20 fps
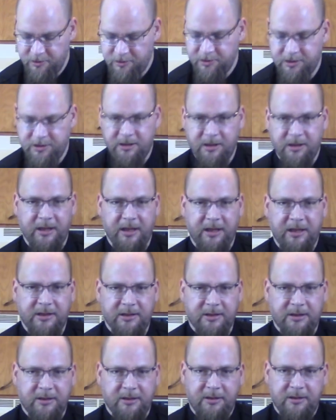It's a
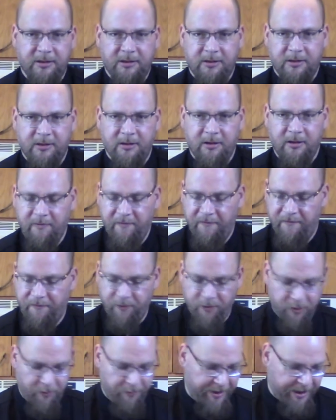nice
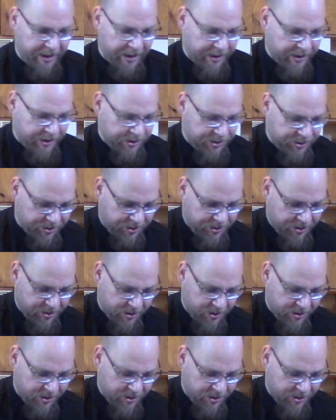foil package.